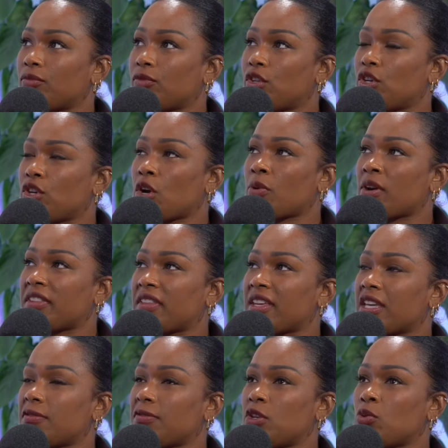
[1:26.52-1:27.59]
You know, I
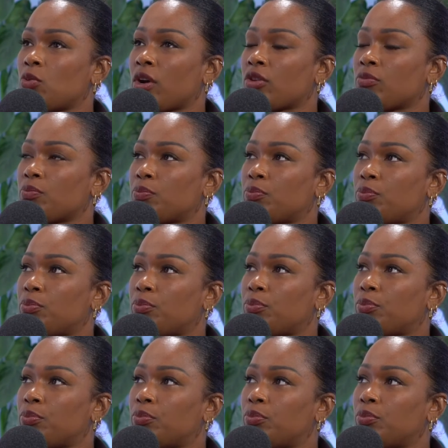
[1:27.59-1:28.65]
think if you weren't
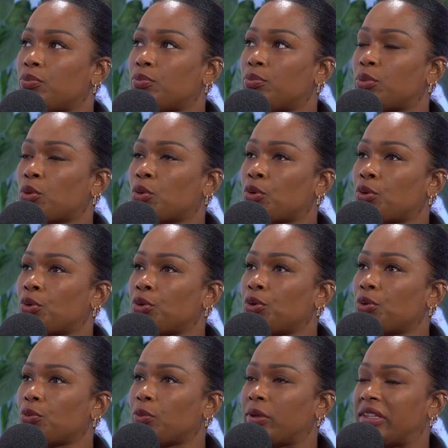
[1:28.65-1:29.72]

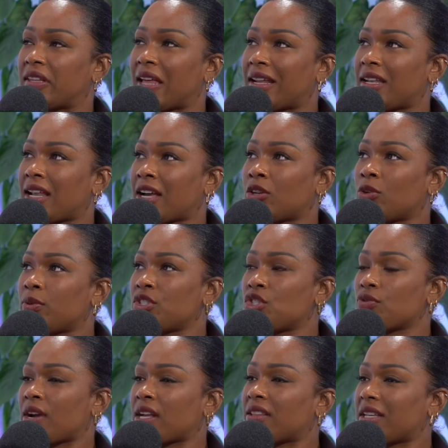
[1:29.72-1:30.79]
born with that
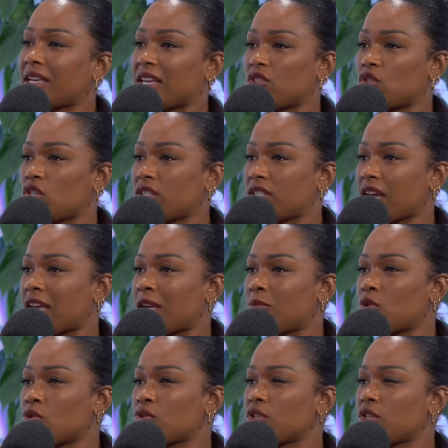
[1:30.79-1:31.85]
language around the kitchen
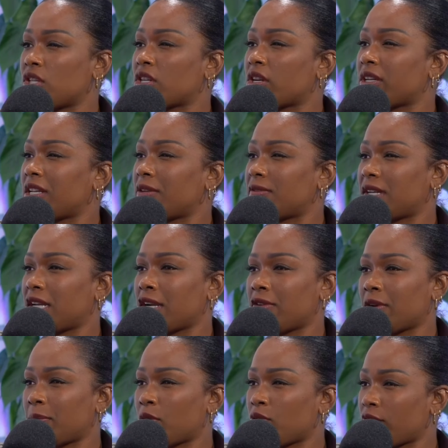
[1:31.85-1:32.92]
table, so you don't even hear
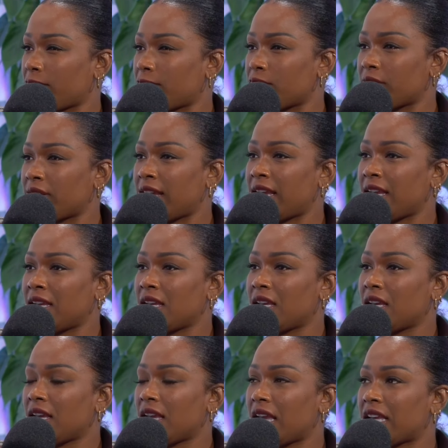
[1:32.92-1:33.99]
it peripherally,
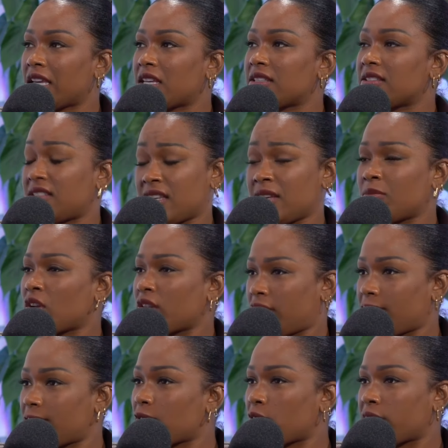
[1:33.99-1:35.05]
it can seem
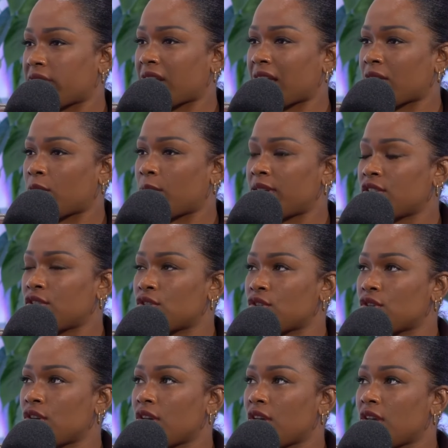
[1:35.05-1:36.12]
like a foreign language.